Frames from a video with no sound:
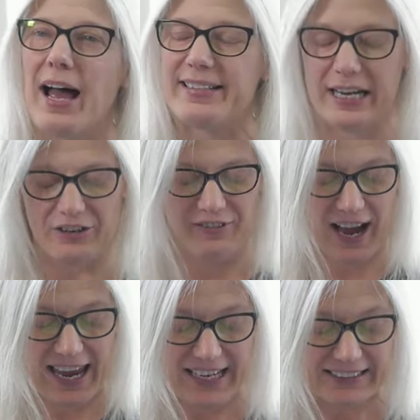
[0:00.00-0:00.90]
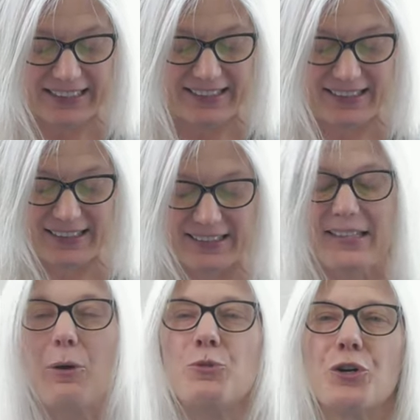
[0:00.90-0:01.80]
identify at least to
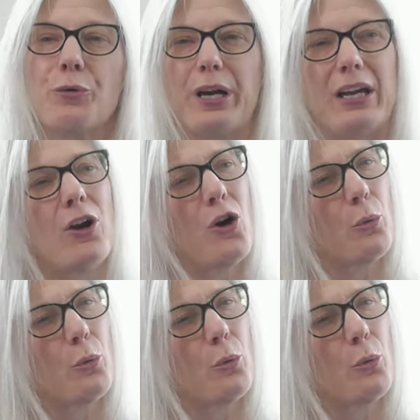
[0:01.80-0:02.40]
some degree